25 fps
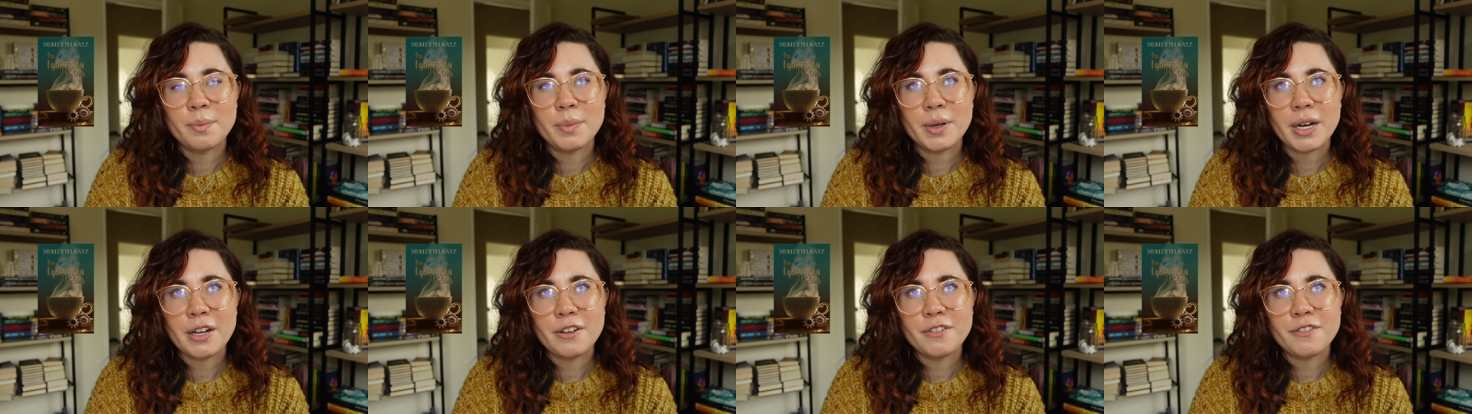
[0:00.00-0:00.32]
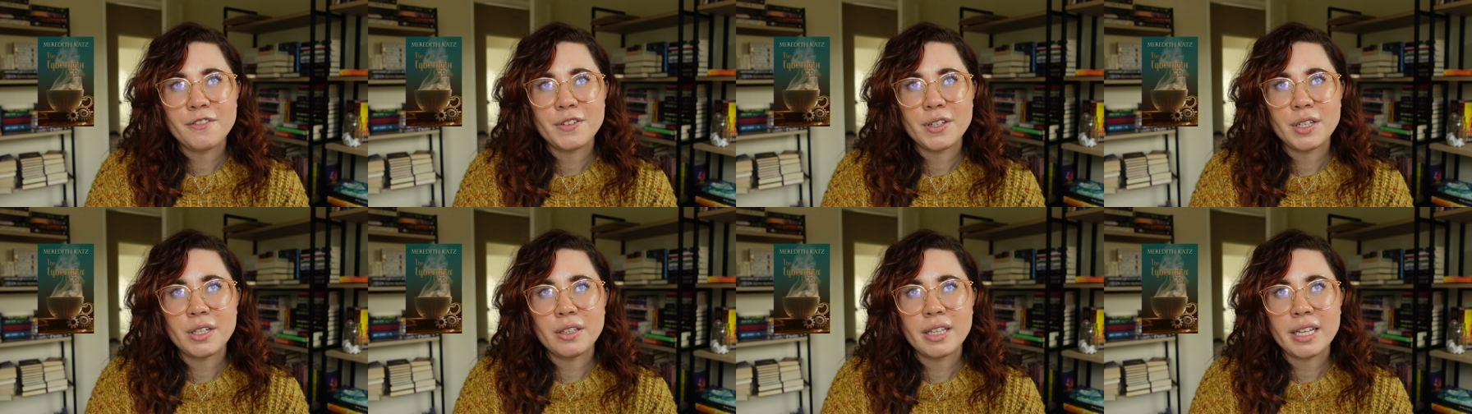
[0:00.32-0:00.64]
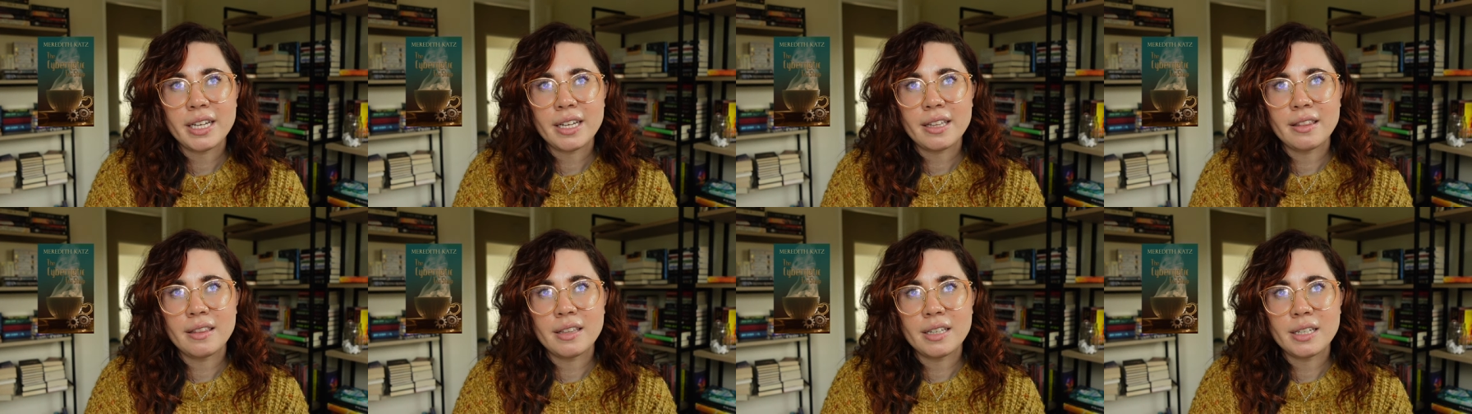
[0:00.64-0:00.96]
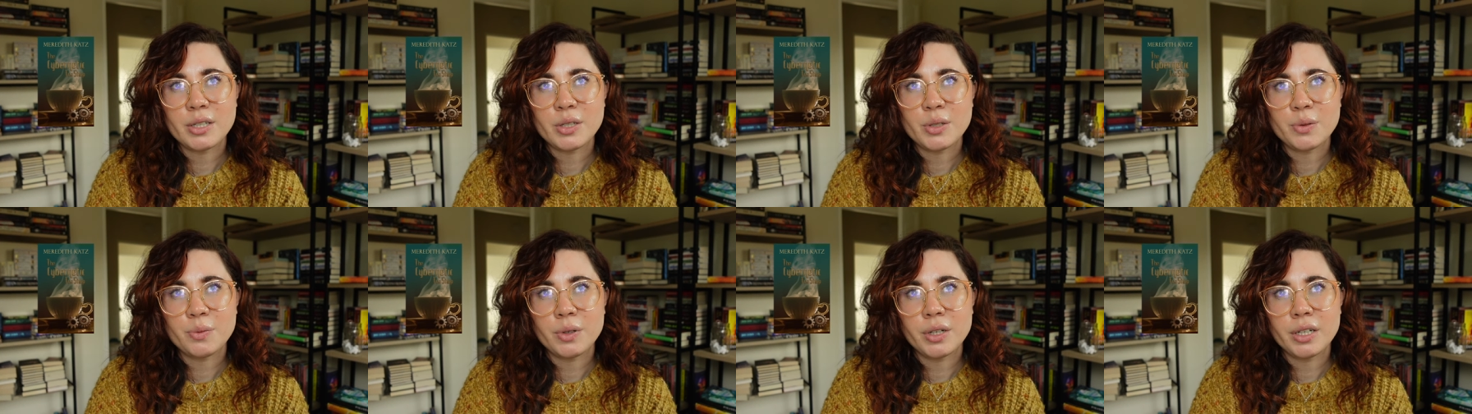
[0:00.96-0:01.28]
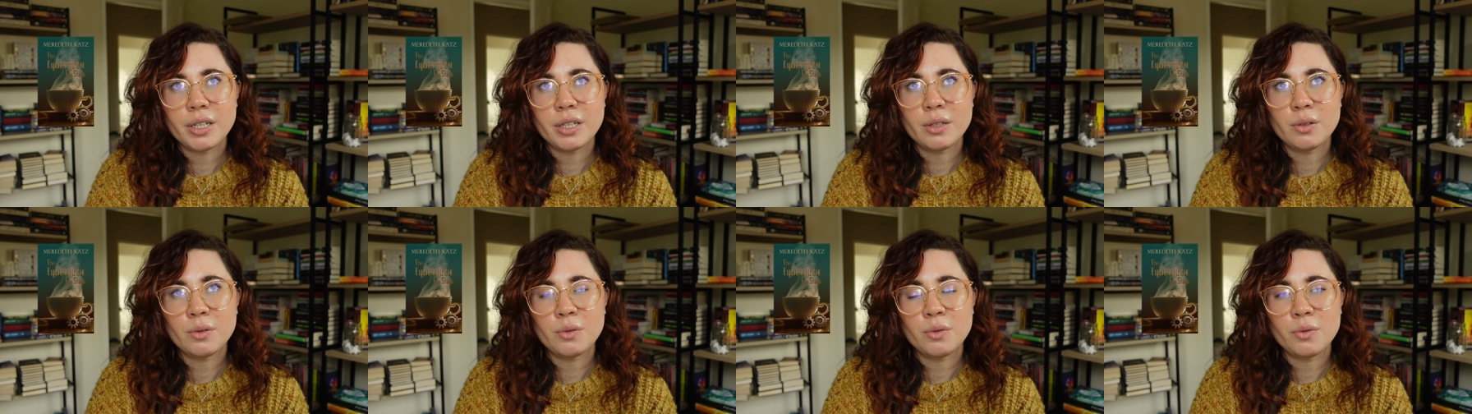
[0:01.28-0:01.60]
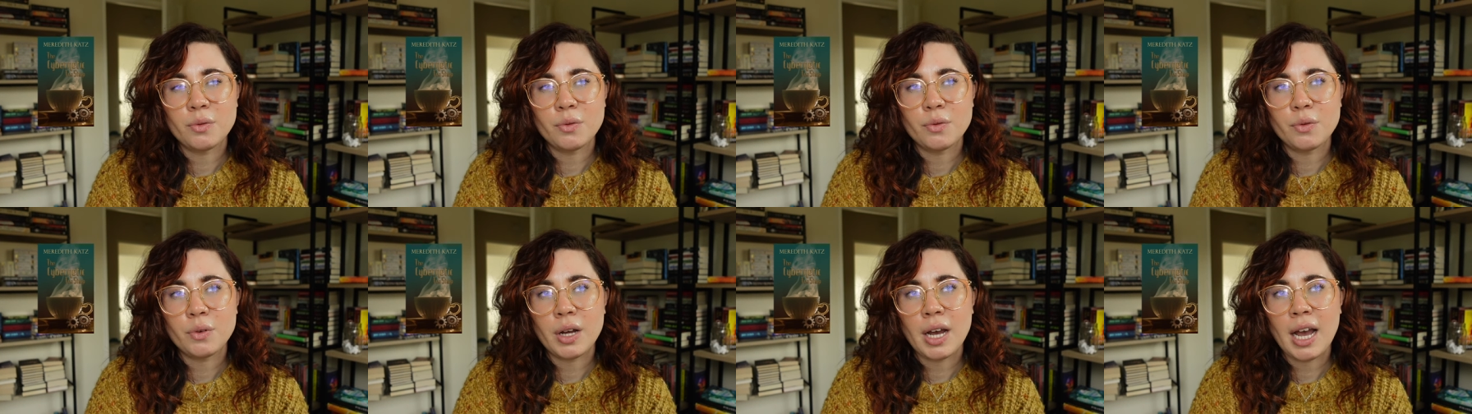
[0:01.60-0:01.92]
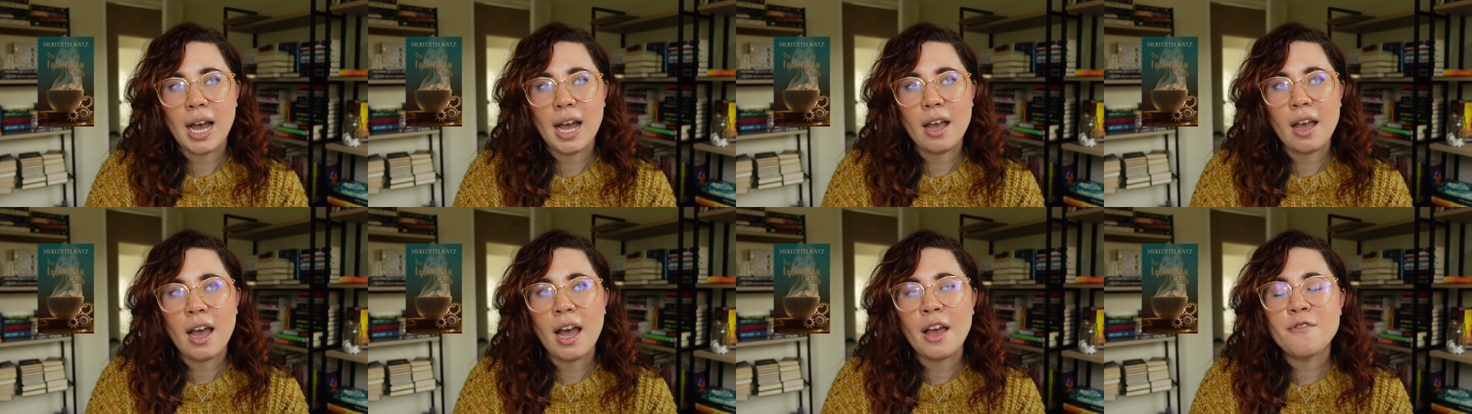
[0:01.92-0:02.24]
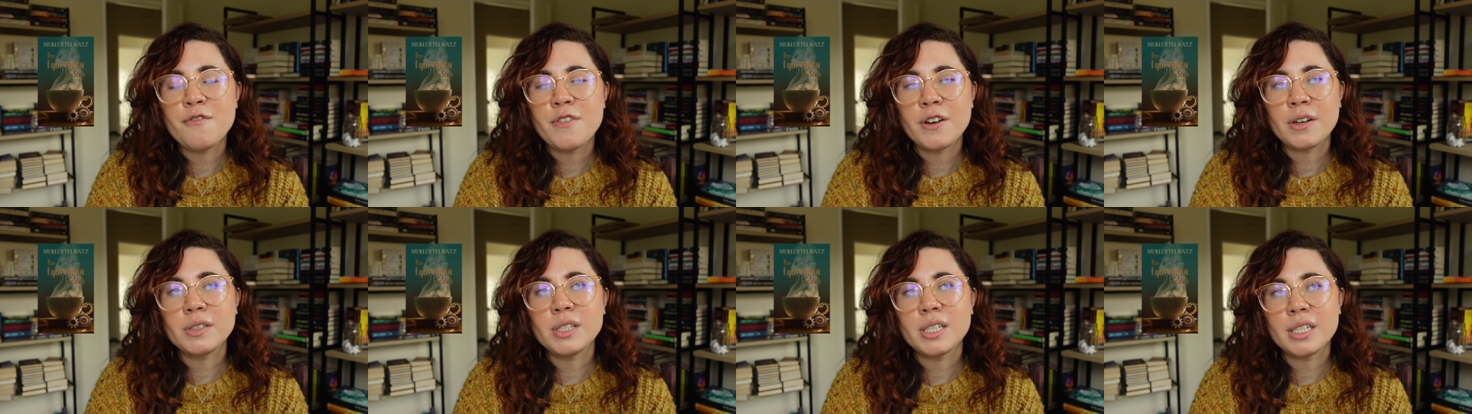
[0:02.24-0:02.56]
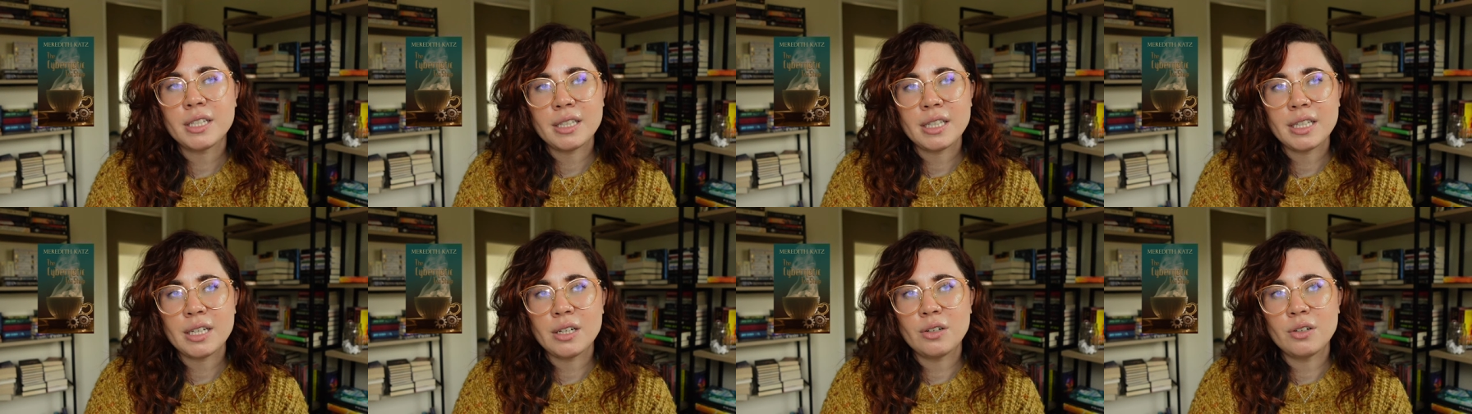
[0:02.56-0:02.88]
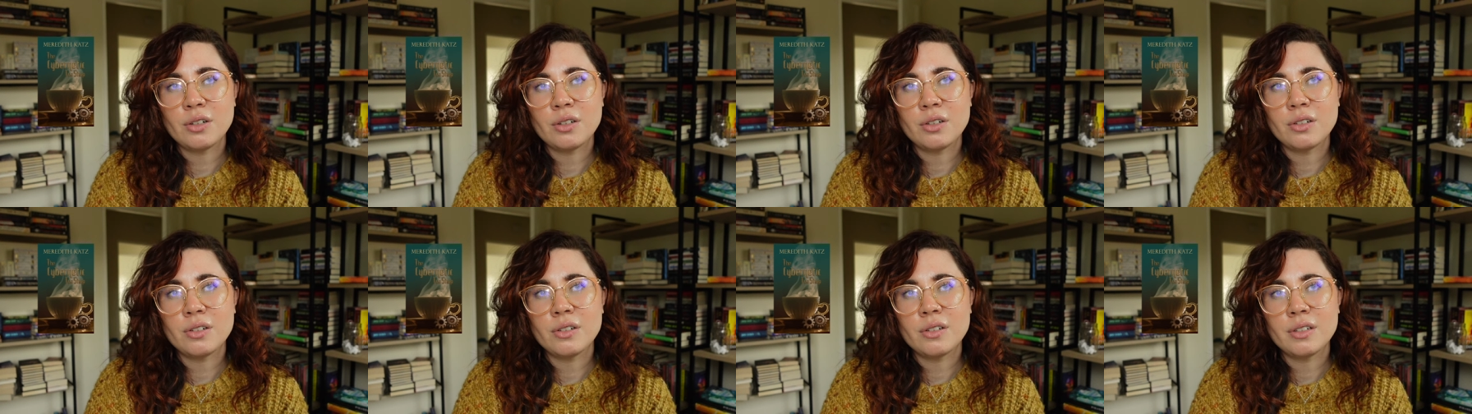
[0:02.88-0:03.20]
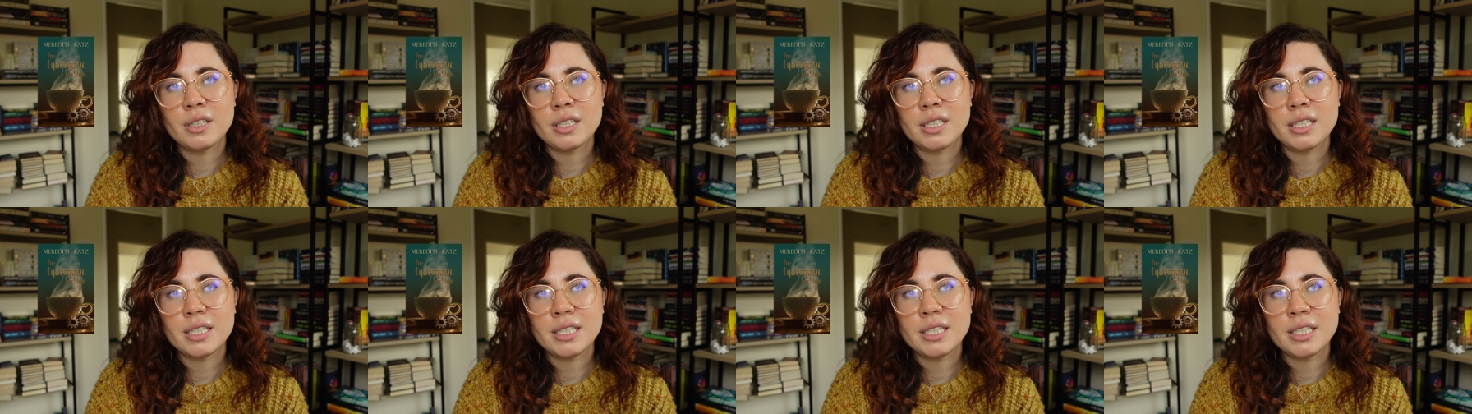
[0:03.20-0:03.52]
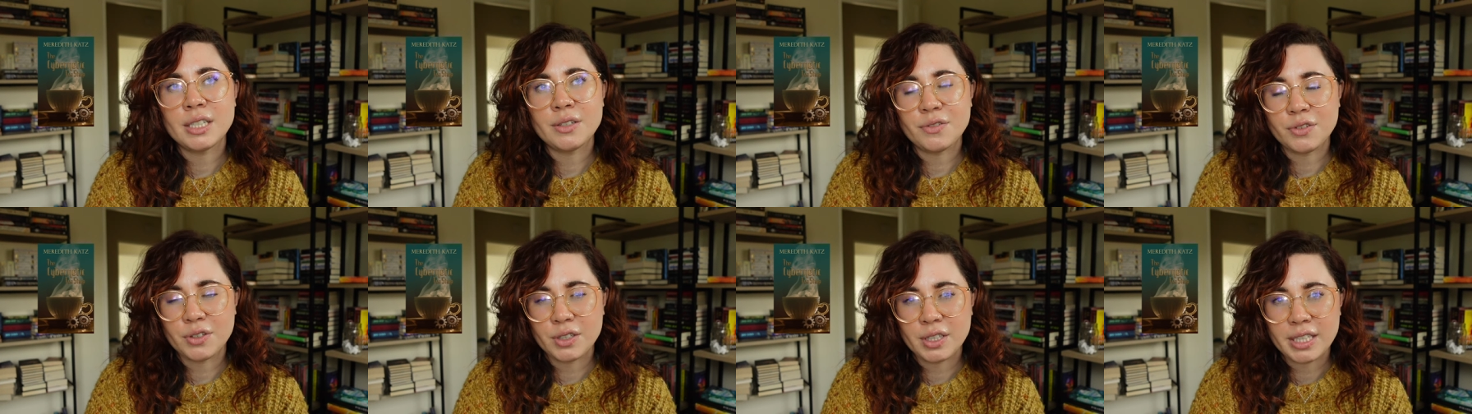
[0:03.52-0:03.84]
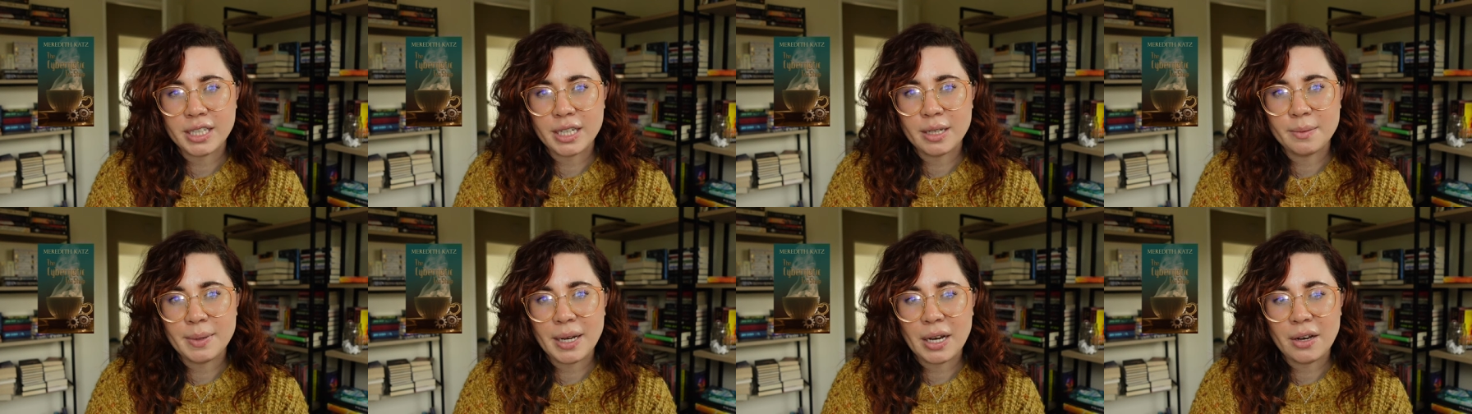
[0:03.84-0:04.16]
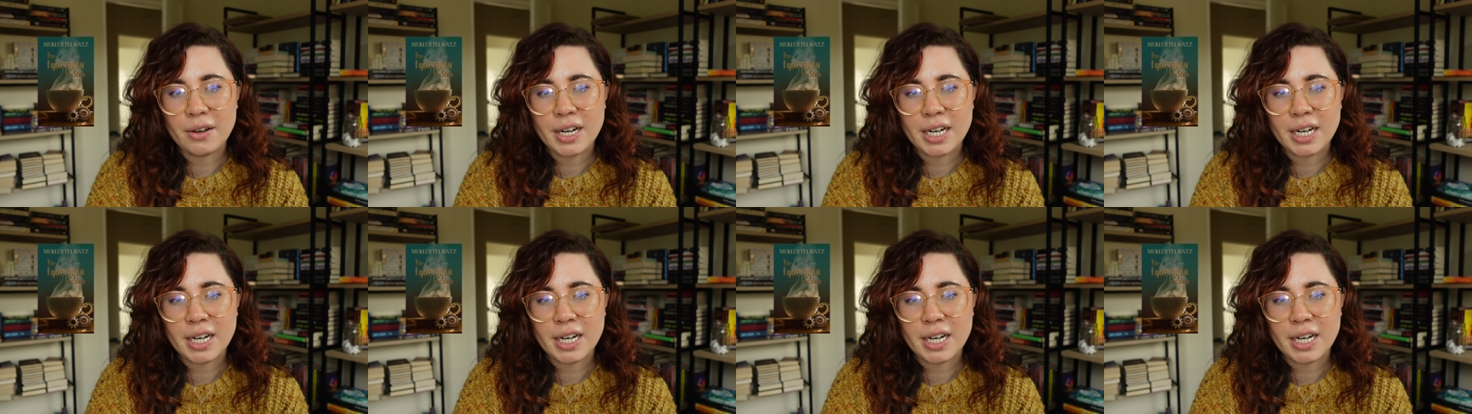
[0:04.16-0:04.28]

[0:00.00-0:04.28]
but I feel like this one I felt a little differently about,